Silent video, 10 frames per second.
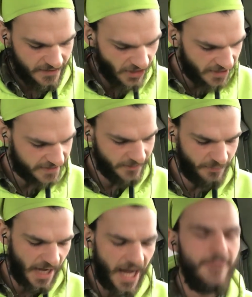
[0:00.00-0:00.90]
Like the
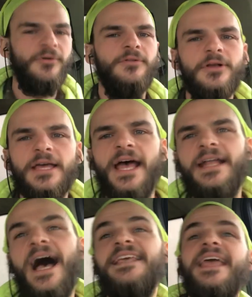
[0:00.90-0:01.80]
Bible, okay?
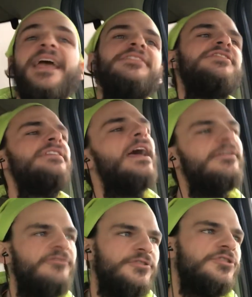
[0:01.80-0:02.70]
And I can't
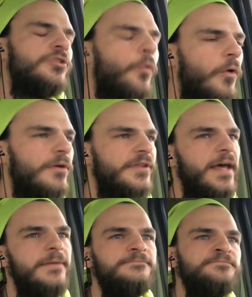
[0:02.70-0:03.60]
say for sure
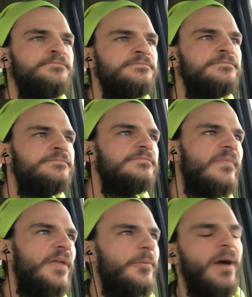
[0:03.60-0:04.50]
that
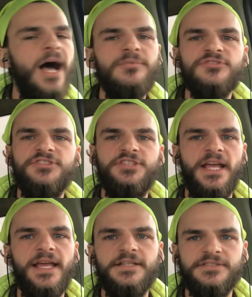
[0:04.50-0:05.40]
the Bible's
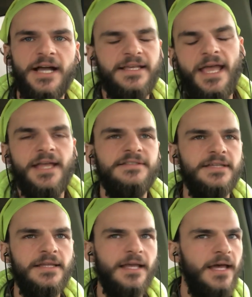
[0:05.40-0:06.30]
changed. I can't
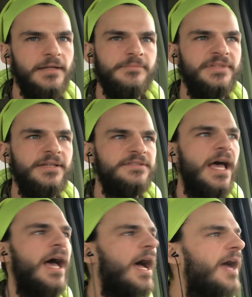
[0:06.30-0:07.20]
say that because
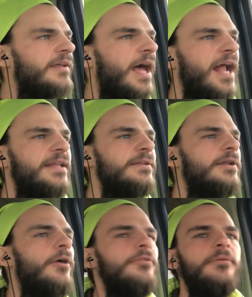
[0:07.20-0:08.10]
I didn't
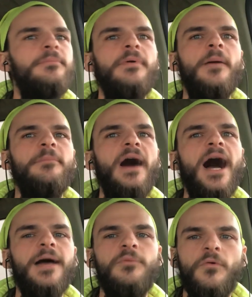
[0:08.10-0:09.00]
know the
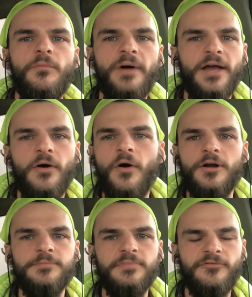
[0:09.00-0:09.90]
Bible by
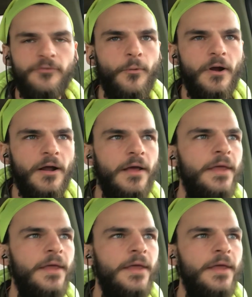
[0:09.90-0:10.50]
heart before.